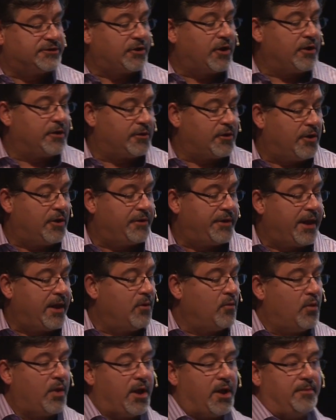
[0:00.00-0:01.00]
start all
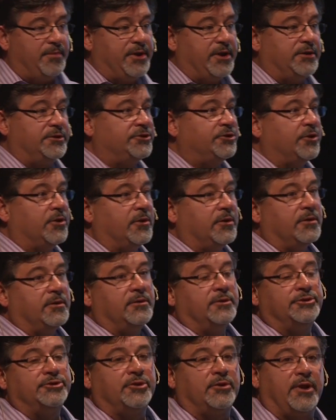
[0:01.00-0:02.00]
that well, but it sure
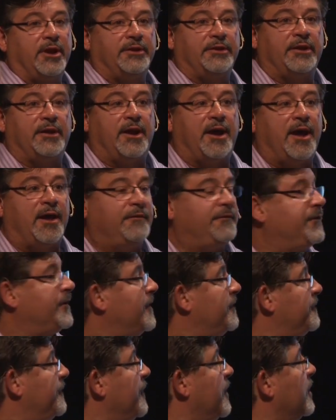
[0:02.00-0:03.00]
ended off
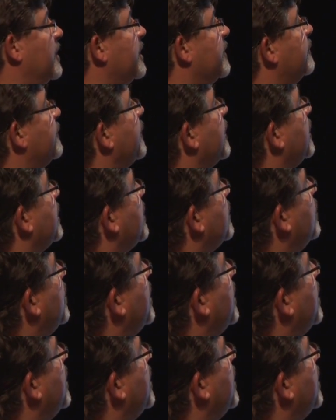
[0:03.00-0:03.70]
fairly